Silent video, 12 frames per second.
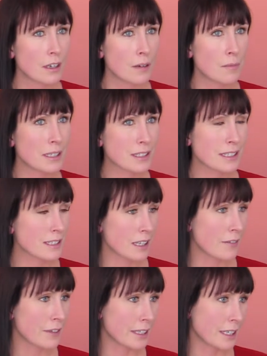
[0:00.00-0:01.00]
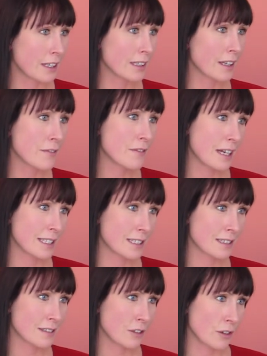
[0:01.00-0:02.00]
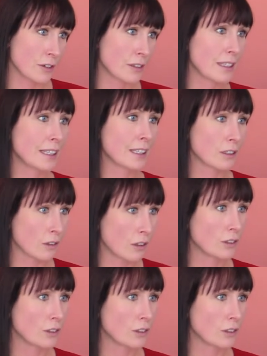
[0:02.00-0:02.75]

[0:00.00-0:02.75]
because I just love it, and I love that, getting along,